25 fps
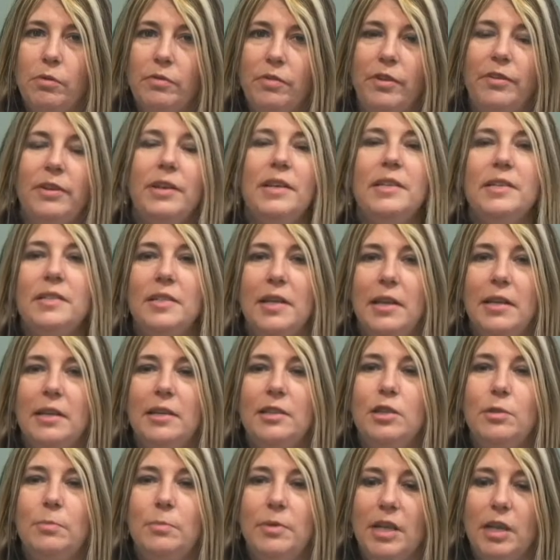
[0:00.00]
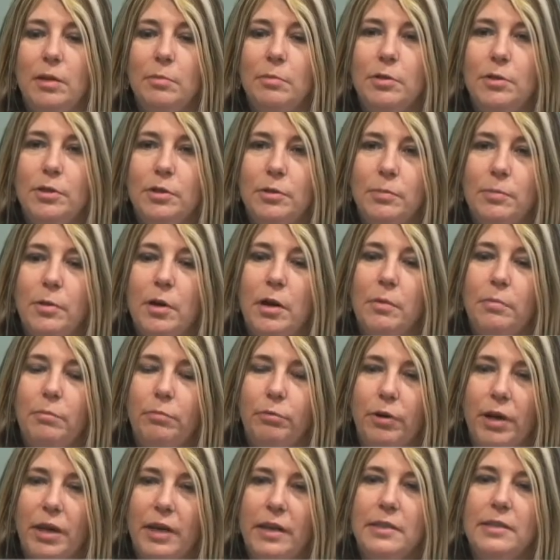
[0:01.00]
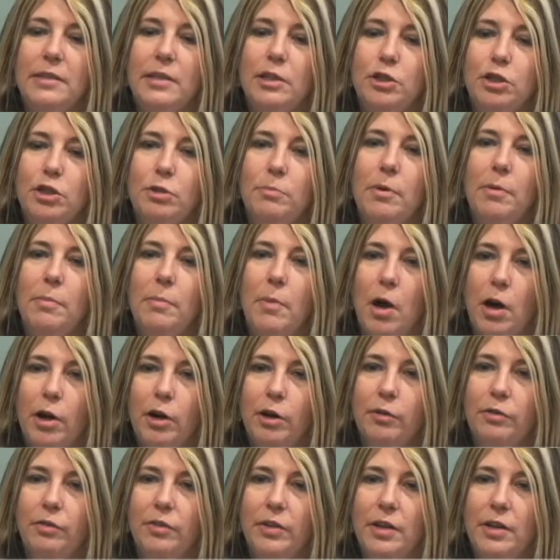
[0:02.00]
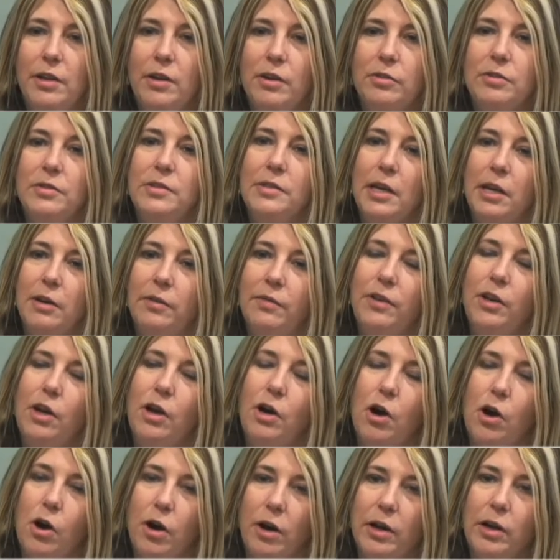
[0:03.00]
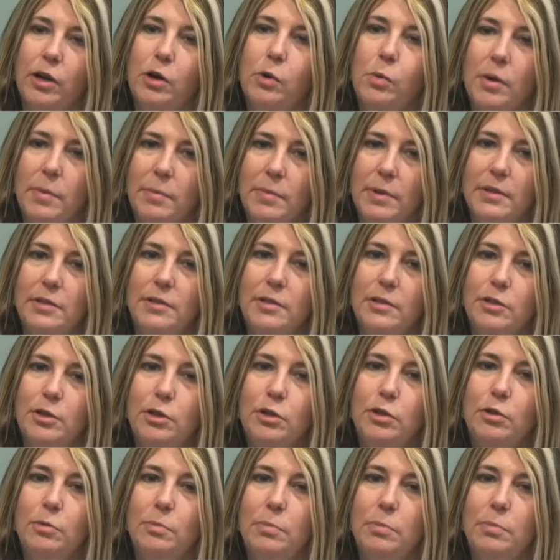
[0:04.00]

very excited to be able to bring digital mammography, our state-of-the-art equipment, to